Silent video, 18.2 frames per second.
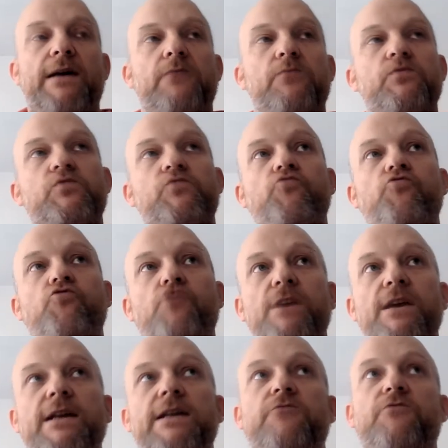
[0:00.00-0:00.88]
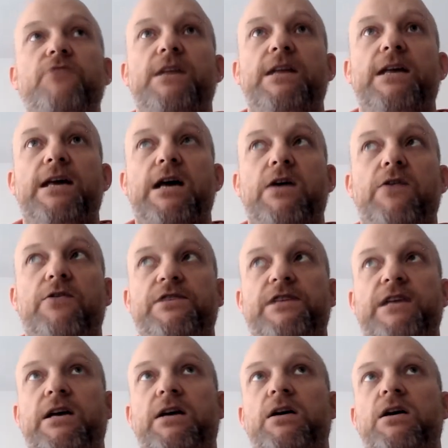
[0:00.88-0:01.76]
And it was really, really
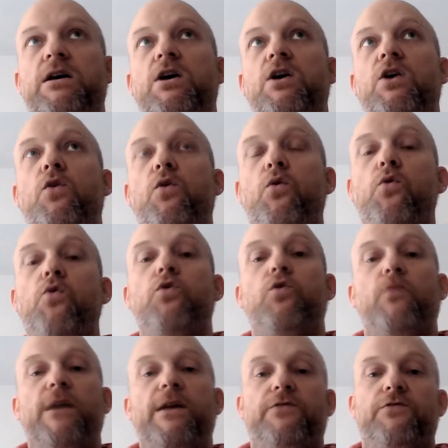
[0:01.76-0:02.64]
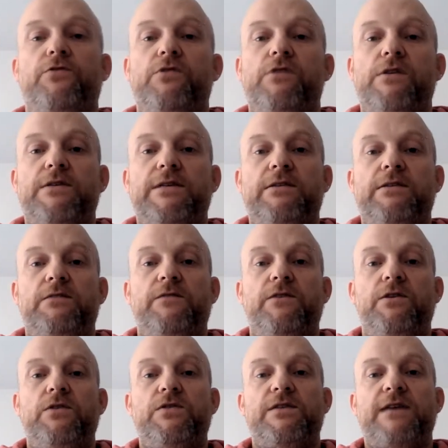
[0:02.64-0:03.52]
encouraging all the way through those
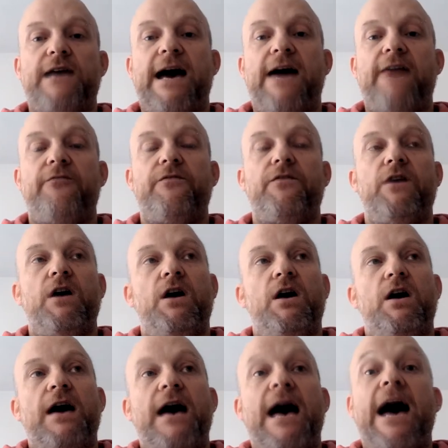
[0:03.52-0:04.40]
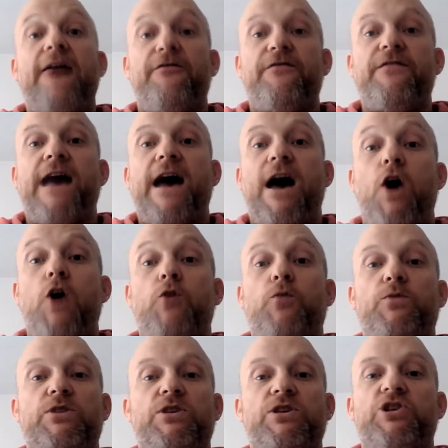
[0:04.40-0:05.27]
interviews to have that
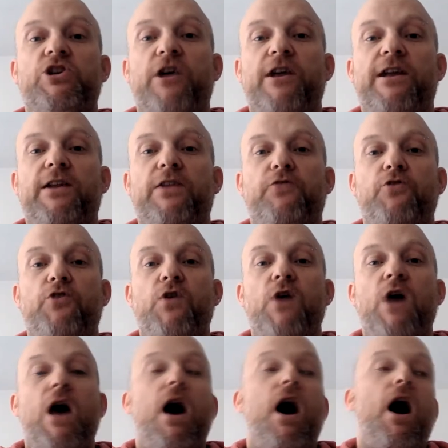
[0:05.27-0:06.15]
hope just shining through.